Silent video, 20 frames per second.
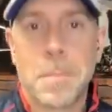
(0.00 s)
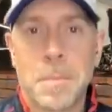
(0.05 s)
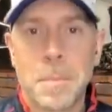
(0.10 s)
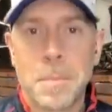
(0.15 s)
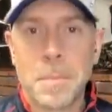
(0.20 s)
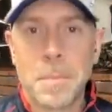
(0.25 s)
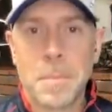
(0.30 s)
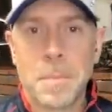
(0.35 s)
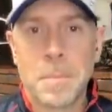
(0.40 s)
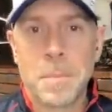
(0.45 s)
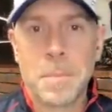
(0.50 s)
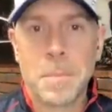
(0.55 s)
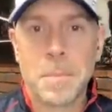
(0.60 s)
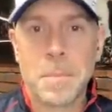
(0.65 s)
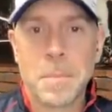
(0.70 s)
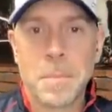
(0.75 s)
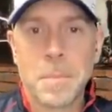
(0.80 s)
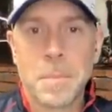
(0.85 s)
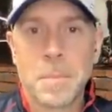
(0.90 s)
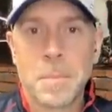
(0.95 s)

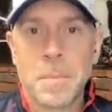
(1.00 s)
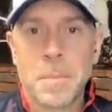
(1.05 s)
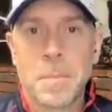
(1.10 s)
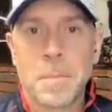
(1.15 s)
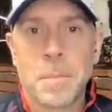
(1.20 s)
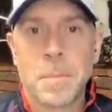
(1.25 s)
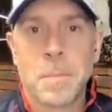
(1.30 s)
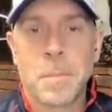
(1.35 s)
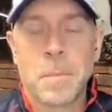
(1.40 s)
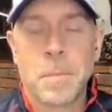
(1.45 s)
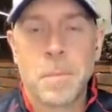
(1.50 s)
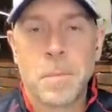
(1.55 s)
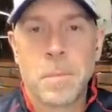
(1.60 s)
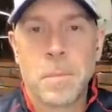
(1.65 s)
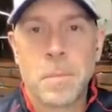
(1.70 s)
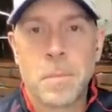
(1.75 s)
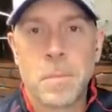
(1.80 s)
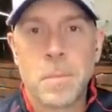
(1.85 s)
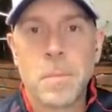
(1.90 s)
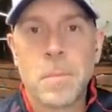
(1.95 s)

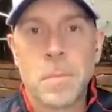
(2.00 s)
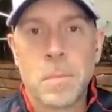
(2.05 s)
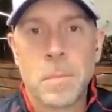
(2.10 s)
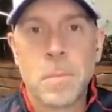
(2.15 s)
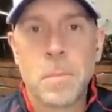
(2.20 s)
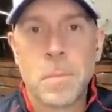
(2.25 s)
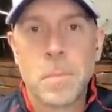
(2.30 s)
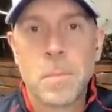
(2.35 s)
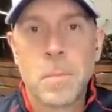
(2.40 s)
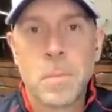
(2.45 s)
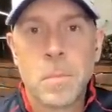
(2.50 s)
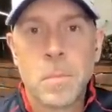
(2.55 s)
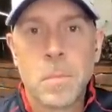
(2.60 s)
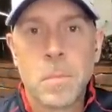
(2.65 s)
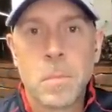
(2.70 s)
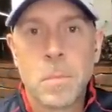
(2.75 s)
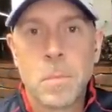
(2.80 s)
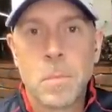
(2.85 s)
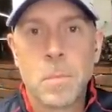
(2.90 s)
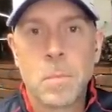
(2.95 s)

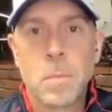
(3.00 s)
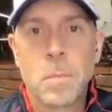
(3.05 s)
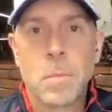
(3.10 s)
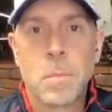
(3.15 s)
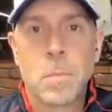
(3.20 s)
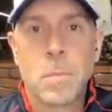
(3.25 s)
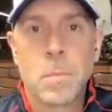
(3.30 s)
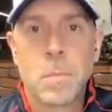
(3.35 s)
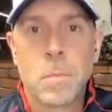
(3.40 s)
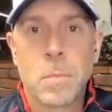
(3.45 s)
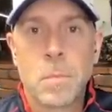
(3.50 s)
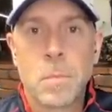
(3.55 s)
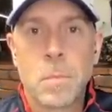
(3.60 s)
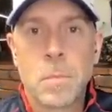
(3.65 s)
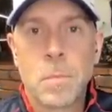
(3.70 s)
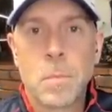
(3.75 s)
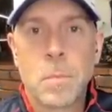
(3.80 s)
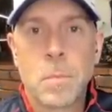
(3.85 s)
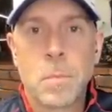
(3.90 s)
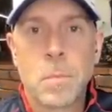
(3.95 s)

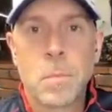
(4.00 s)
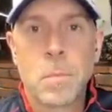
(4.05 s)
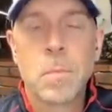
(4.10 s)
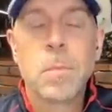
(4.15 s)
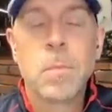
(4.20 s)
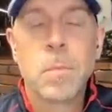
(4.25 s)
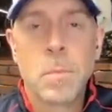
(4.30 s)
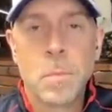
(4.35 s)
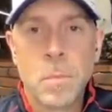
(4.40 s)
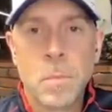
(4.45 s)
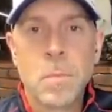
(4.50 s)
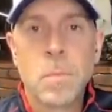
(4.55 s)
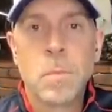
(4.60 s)
(silent)